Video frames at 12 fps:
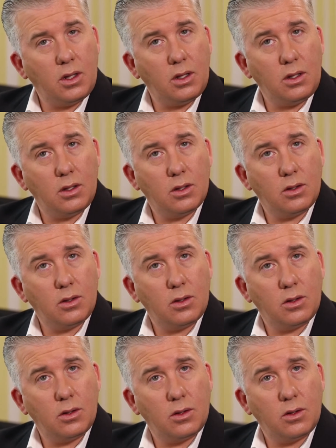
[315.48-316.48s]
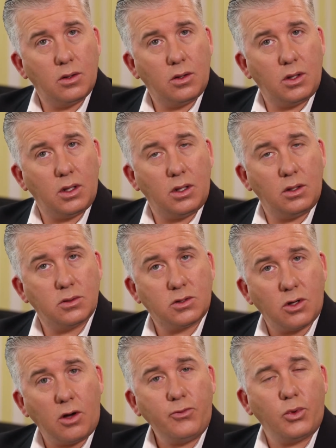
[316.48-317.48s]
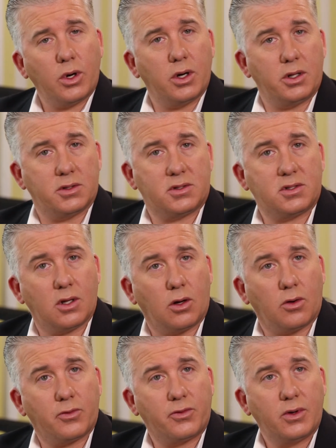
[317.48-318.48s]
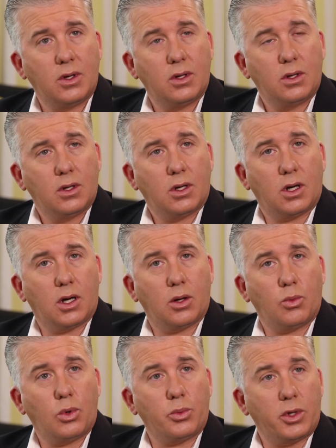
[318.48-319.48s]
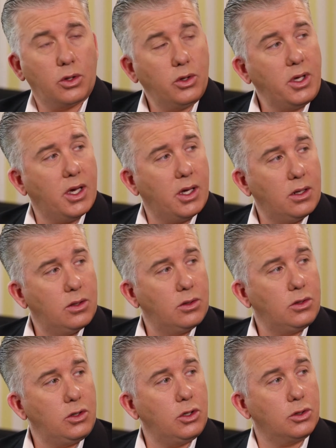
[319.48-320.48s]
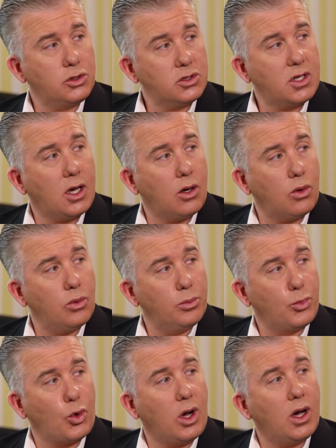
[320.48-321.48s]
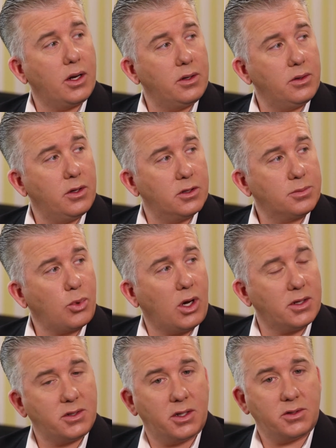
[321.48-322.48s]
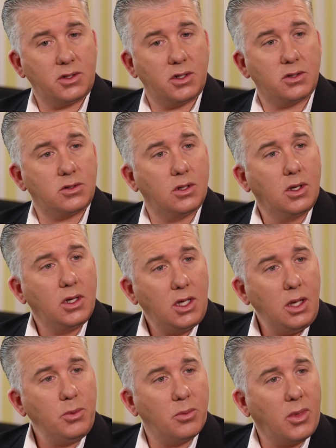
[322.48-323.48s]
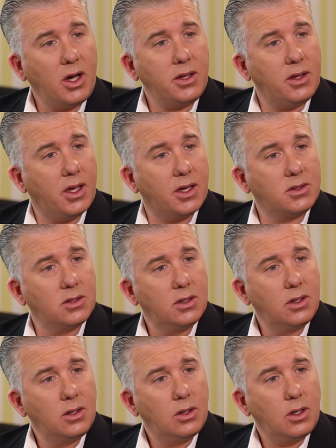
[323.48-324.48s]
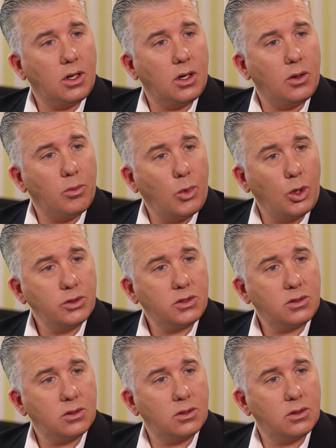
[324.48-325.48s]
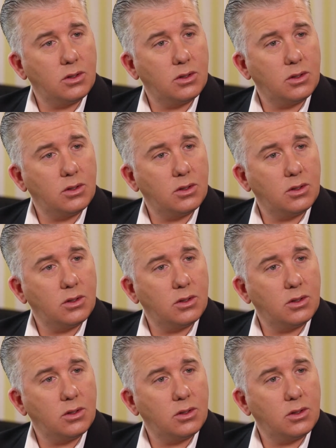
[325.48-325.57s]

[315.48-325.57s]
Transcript: the software itself, when we look at just how broad this process is, keep in mind that most